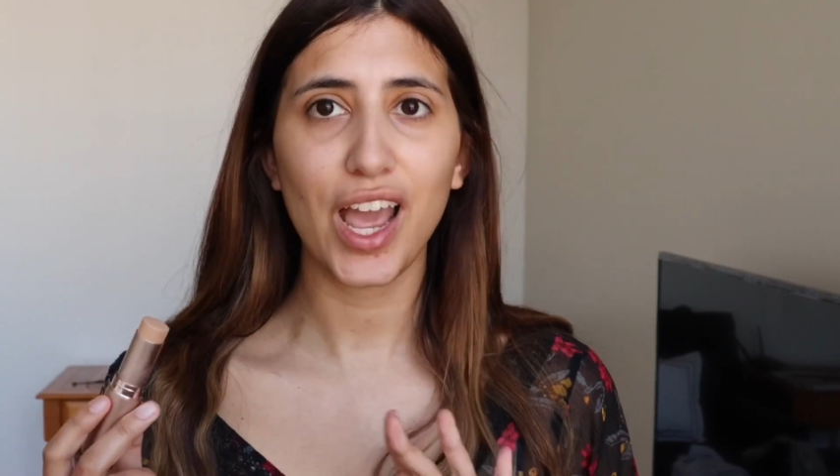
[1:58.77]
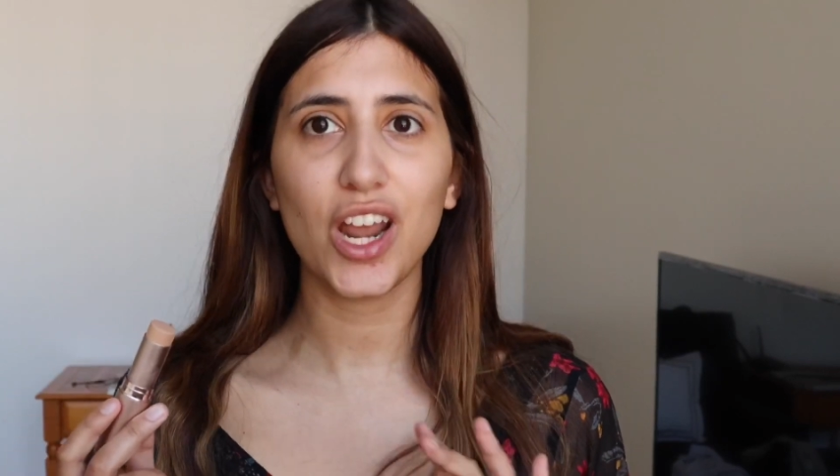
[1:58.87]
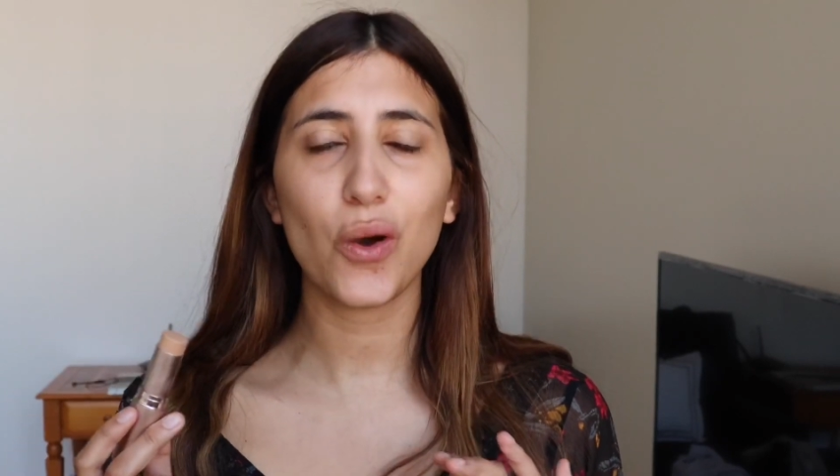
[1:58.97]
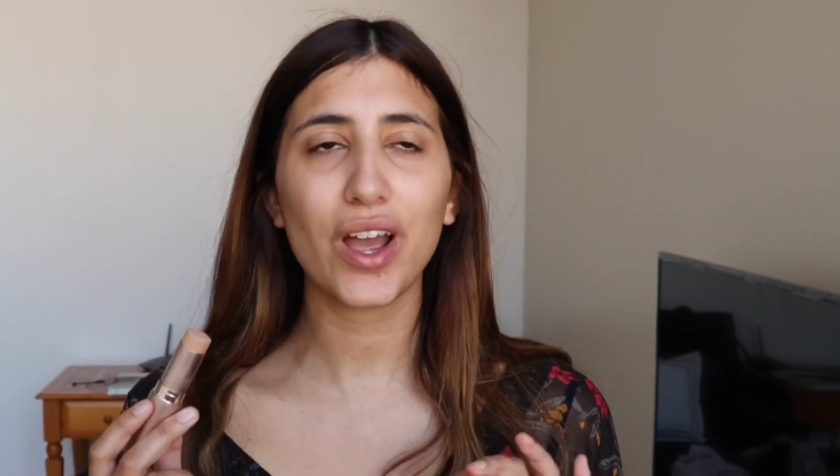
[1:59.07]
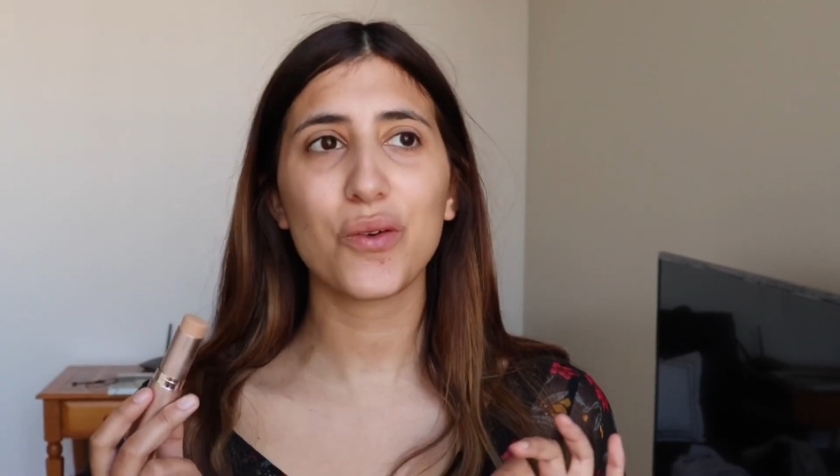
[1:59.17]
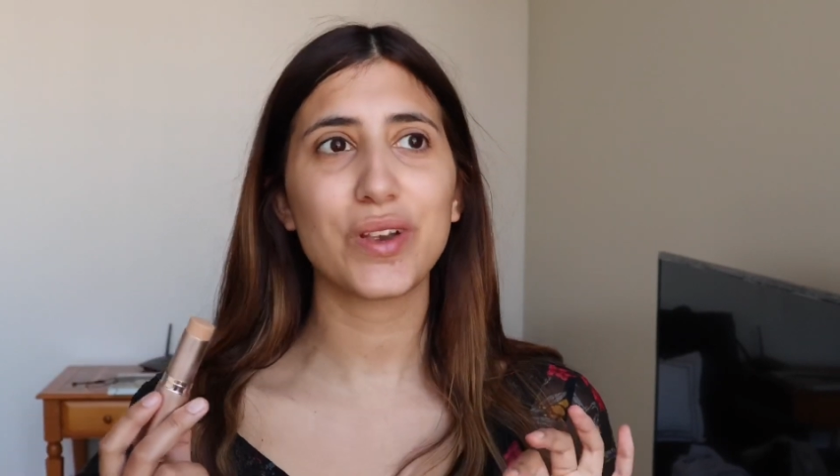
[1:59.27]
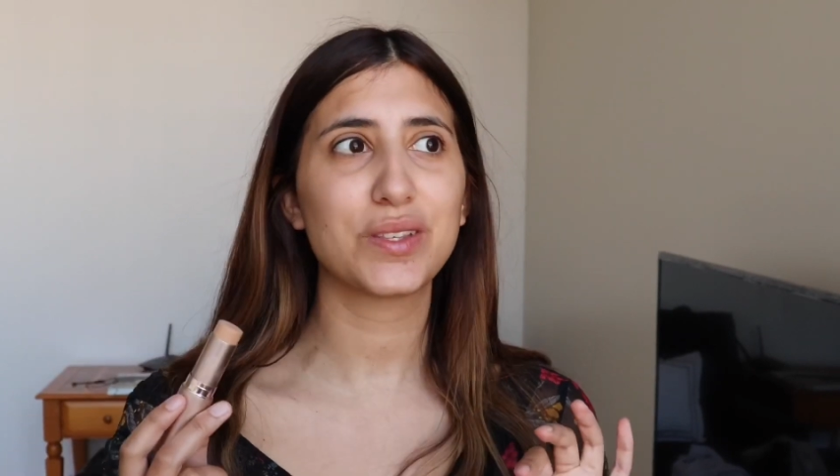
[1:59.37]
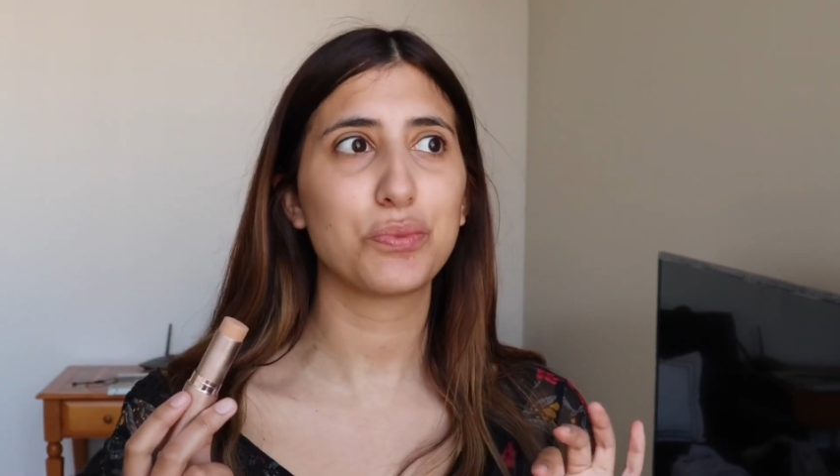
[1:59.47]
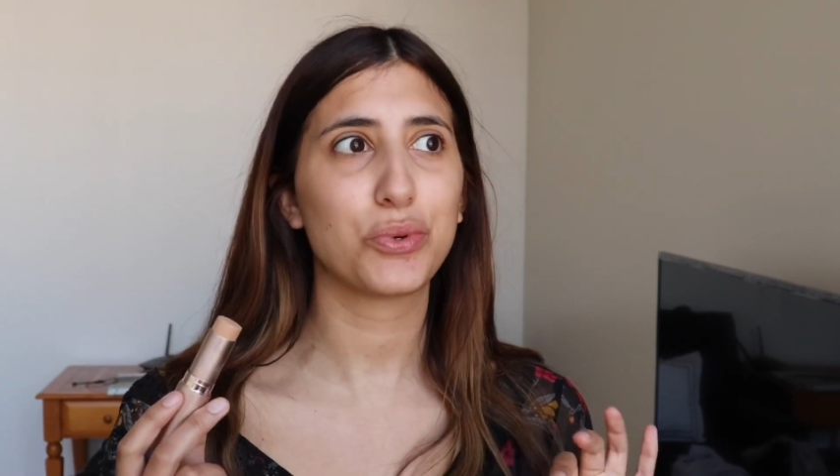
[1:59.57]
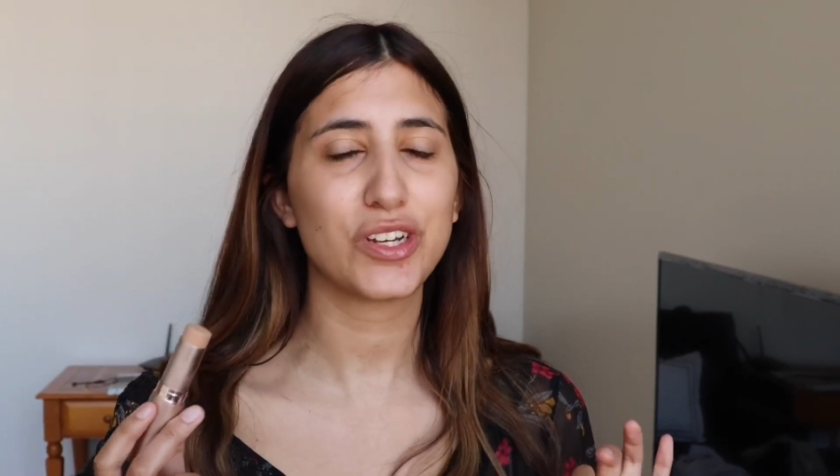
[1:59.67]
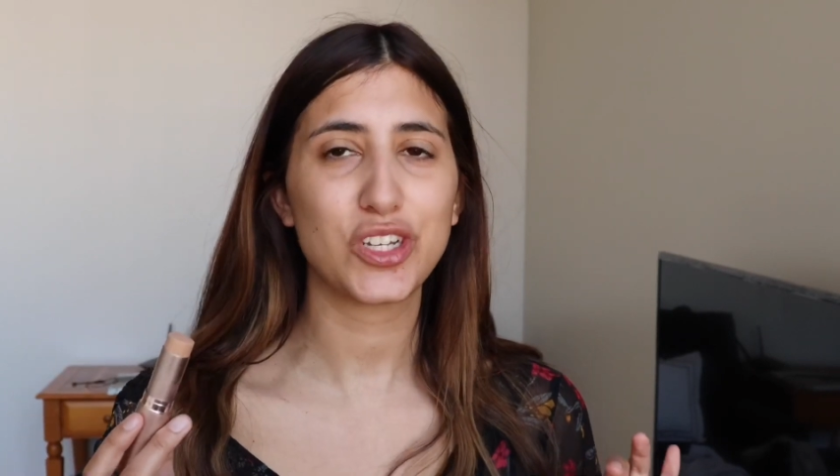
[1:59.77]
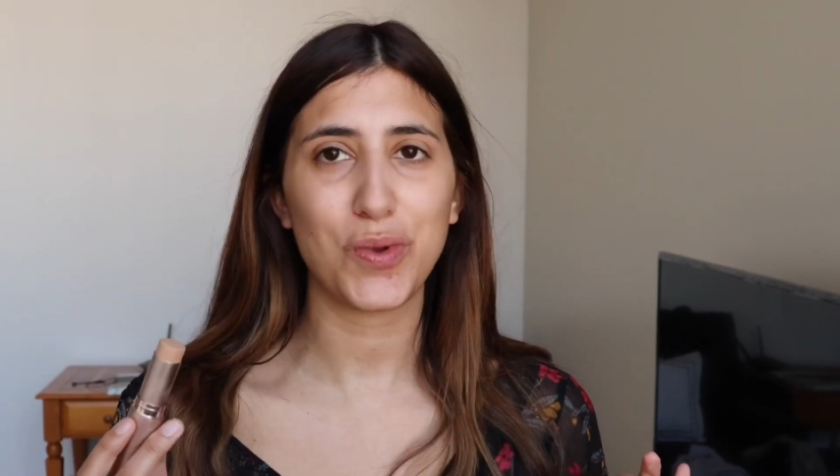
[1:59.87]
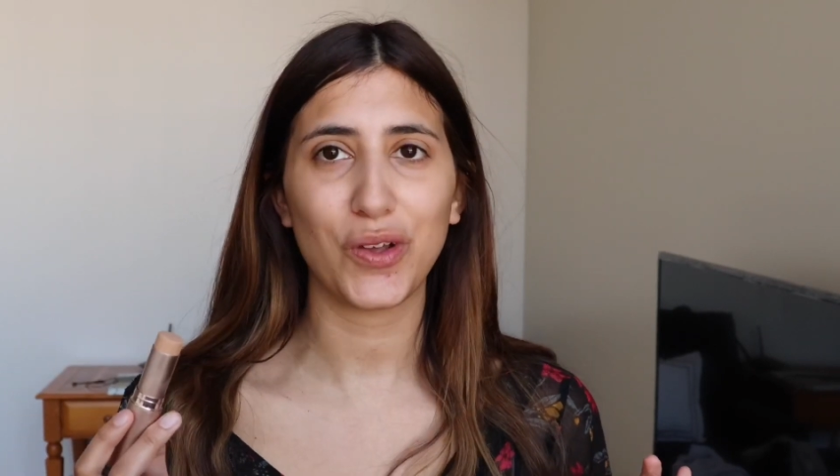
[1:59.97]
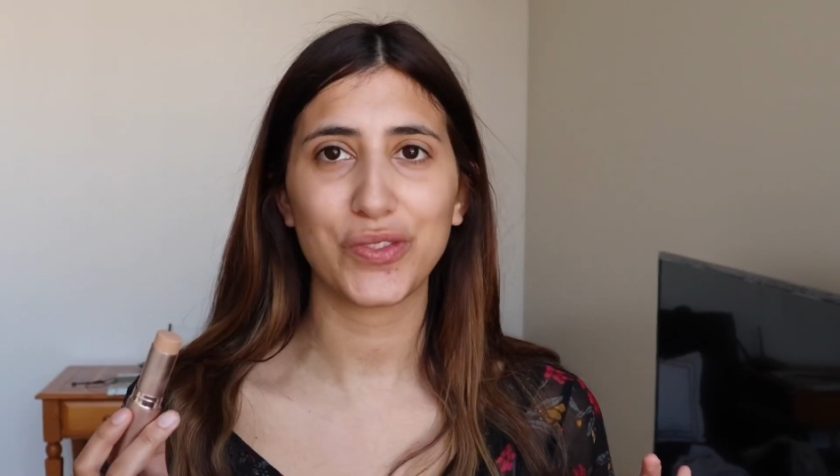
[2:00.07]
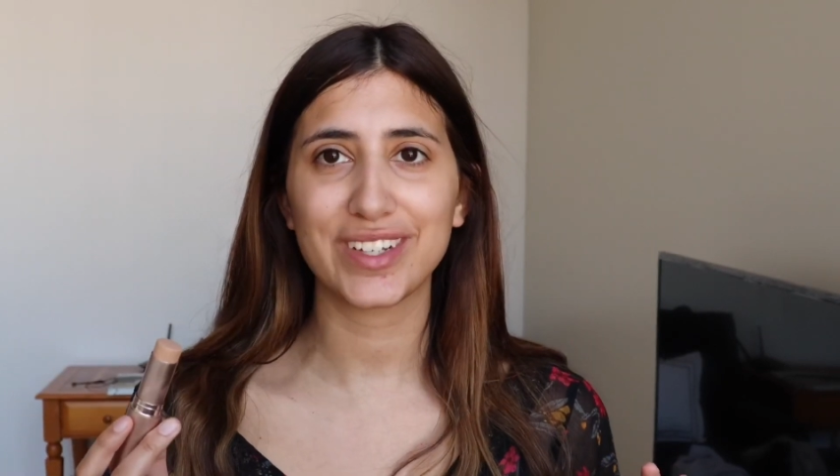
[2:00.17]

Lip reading: I know I always preach about